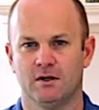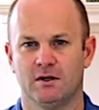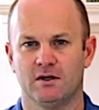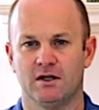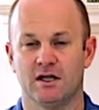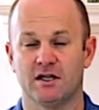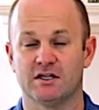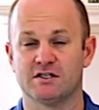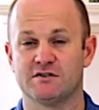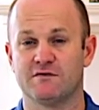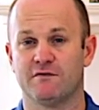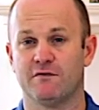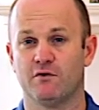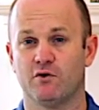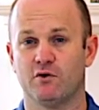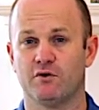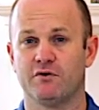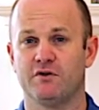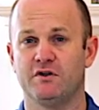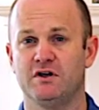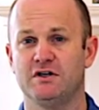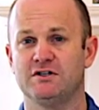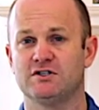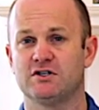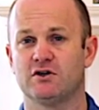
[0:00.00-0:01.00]
Now there's four
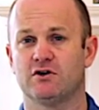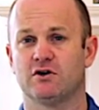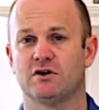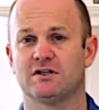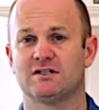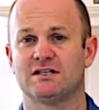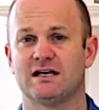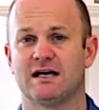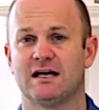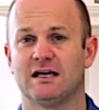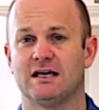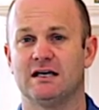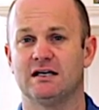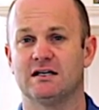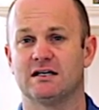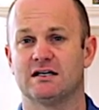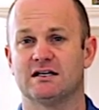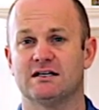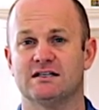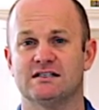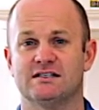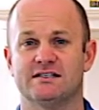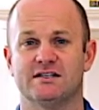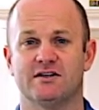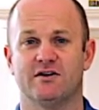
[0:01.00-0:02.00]
things you've got to take into
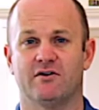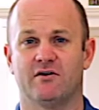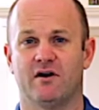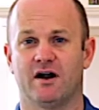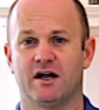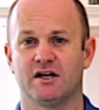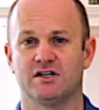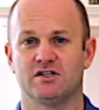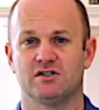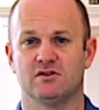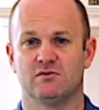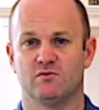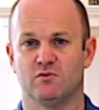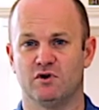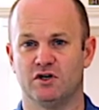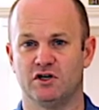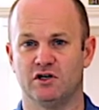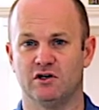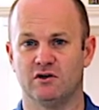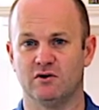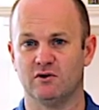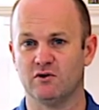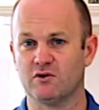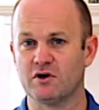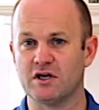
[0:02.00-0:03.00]
consideration when
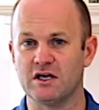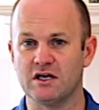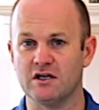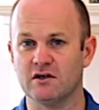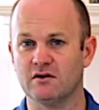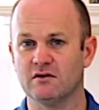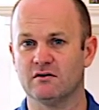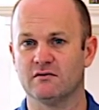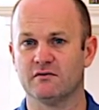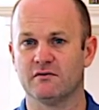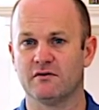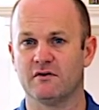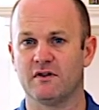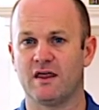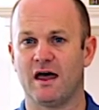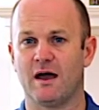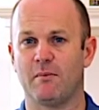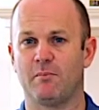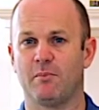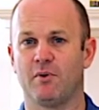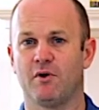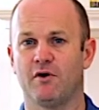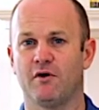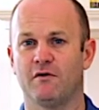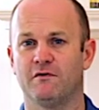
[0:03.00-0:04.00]
you're looking for
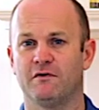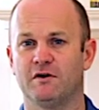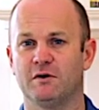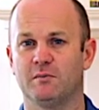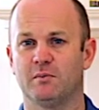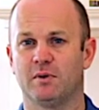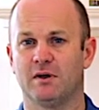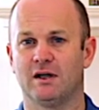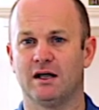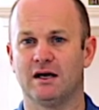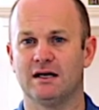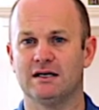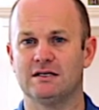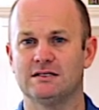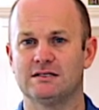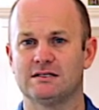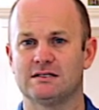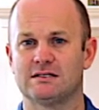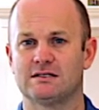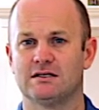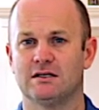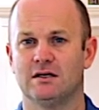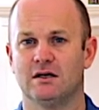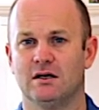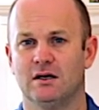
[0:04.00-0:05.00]
that perfect
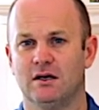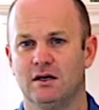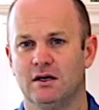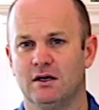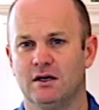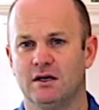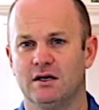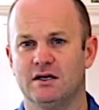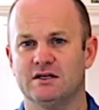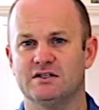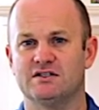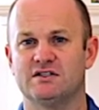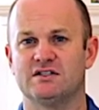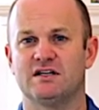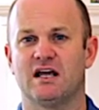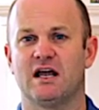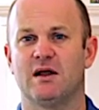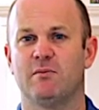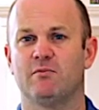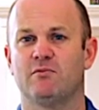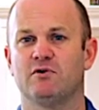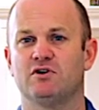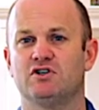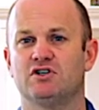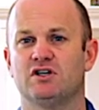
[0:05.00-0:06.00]
place. Is
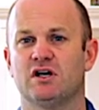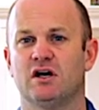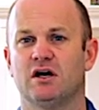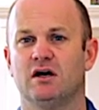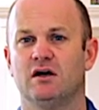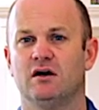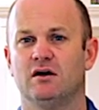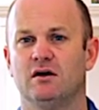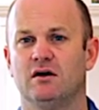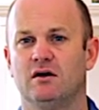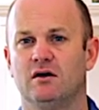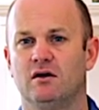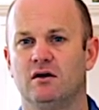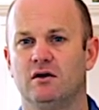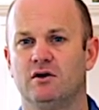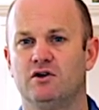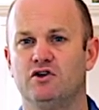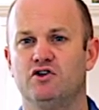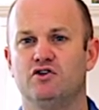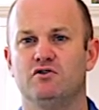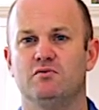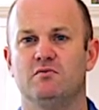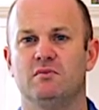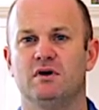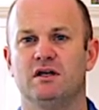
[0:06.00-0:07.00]
temperature,
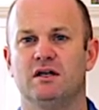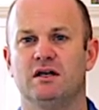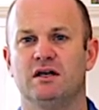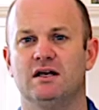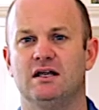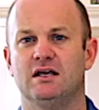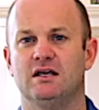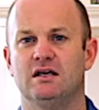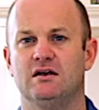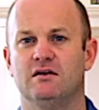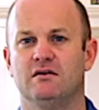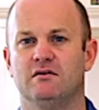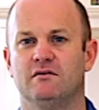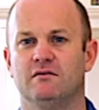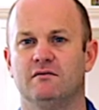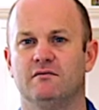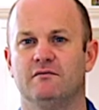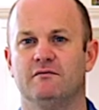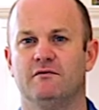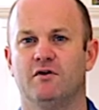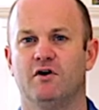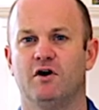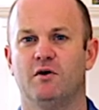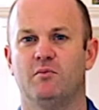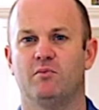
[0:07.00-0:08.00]
humidity,
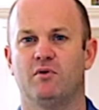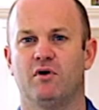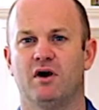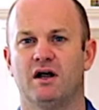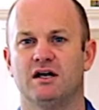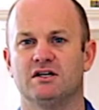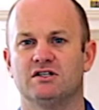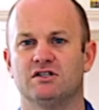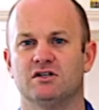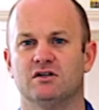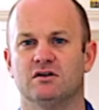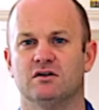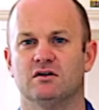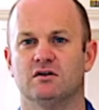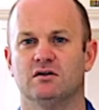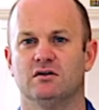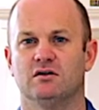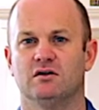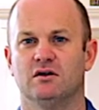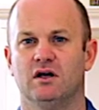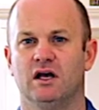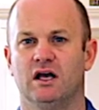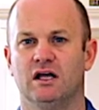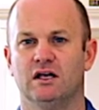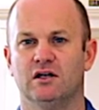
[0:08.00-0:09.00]
vibration
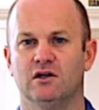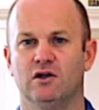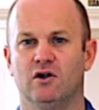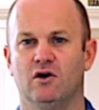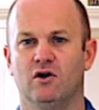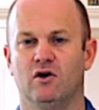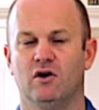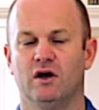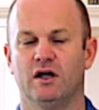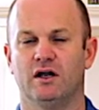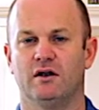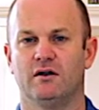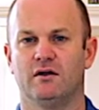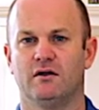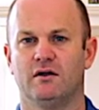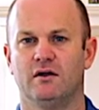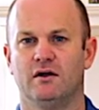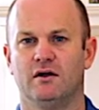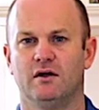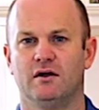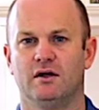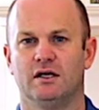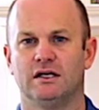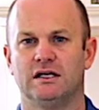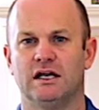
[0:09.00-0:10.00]
and light.
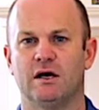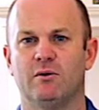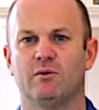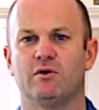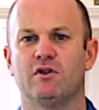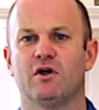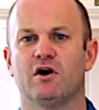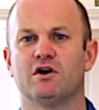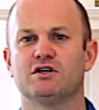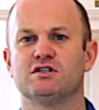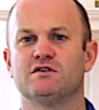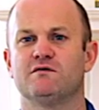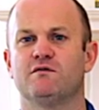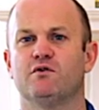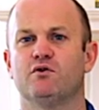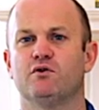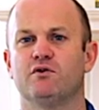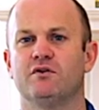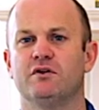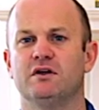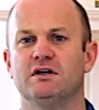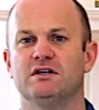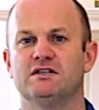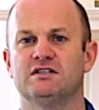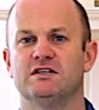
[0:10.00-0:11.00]
Now with those four
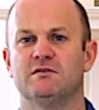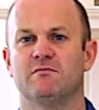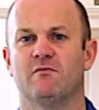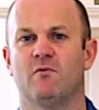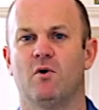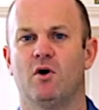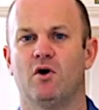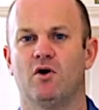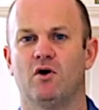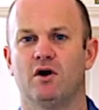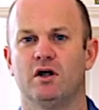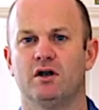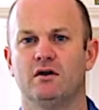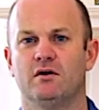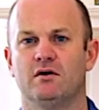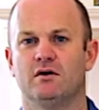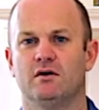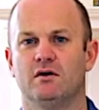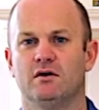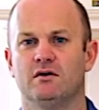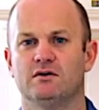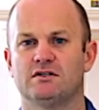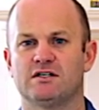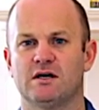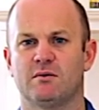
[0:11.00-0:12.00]
things in mind,
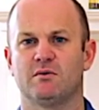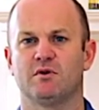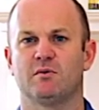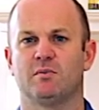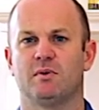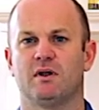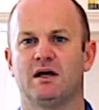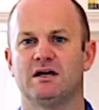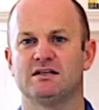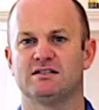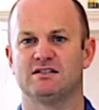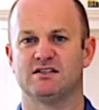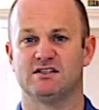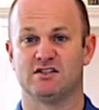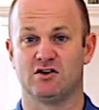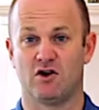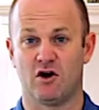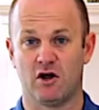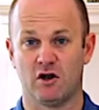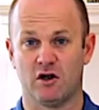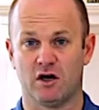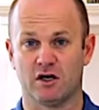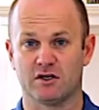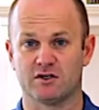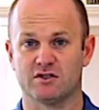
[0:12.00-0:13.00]
some of the places that
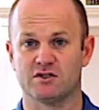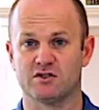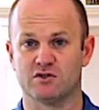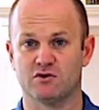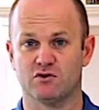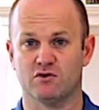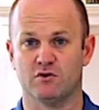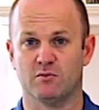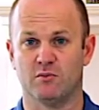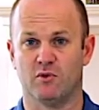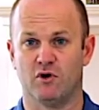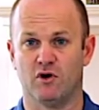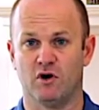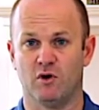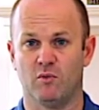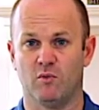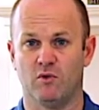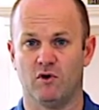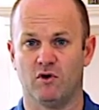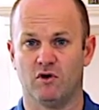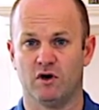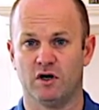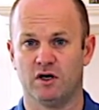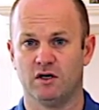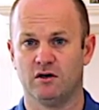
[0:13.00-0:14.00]
I like to store my
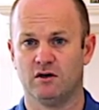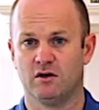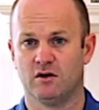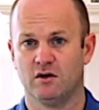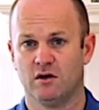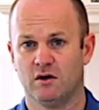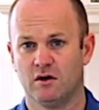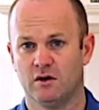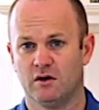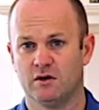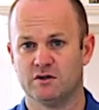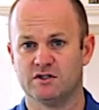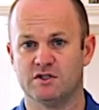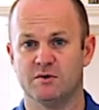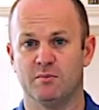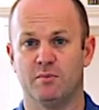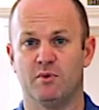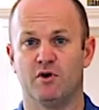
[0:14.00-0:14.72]
wine it's the